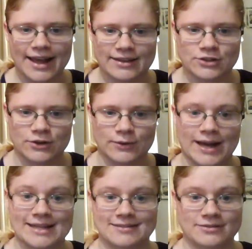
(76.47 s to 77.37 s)
so
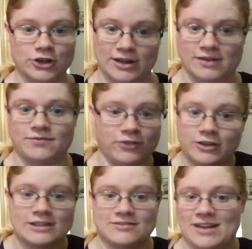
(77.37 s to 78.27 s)
I took a
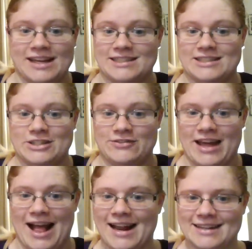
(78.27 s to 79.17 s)
full advantage of
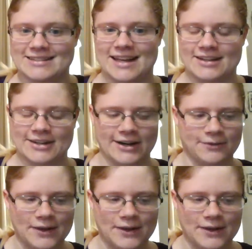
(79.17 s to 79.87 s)
that and sent her.